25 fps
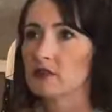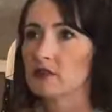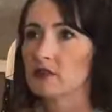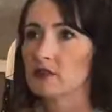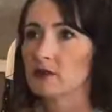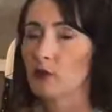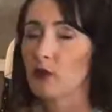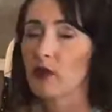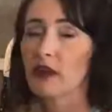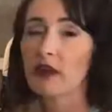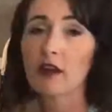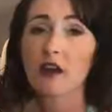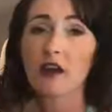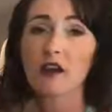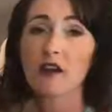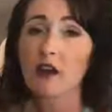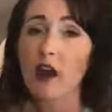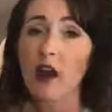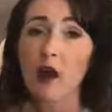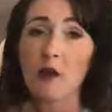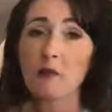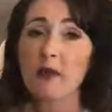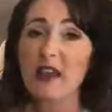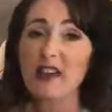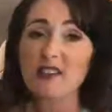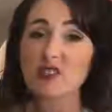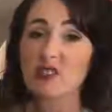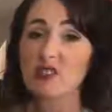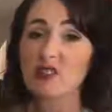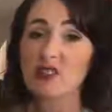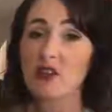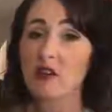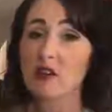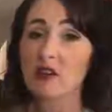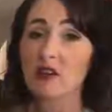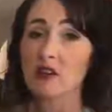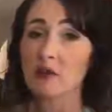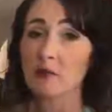We're, We're not. I'm actually
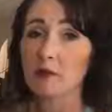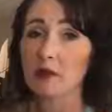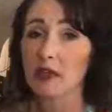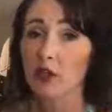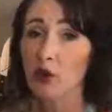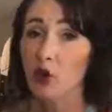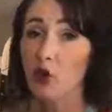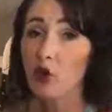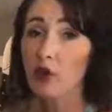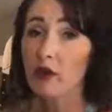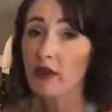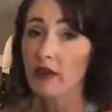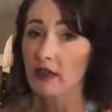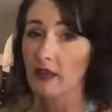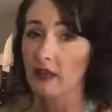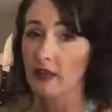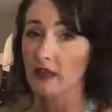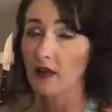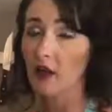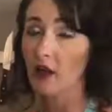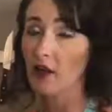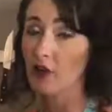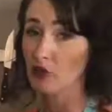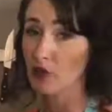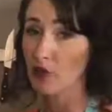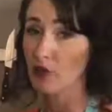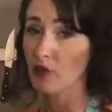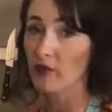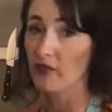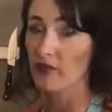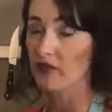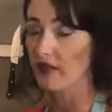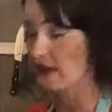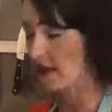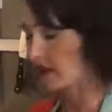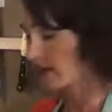not going to be cooking. I don't think.